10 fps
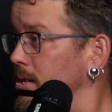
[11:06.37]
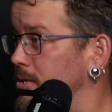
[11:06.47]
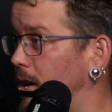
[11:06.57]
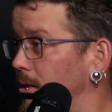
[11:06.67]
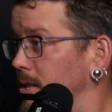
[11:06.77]

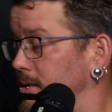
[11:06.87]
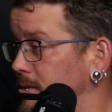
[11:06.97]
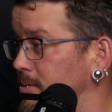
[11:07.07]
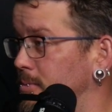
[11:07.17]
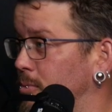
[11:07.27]
So
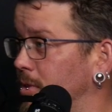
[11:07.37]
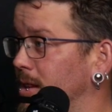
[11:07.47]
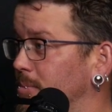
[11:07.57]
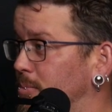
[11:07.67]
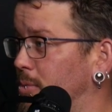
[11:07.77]
it's
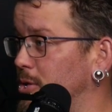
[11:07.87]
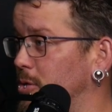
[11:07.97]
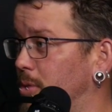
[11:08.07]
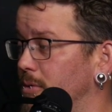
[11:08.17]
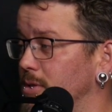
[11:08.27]
really personal
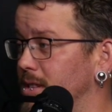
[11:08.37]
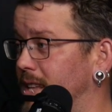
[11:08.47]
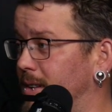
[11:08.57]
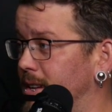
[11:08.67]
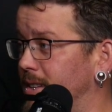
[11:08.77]
preference in
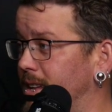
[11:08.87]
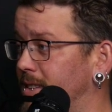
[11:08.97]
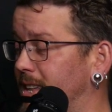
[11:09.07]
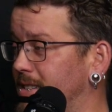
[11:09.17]
that in that in that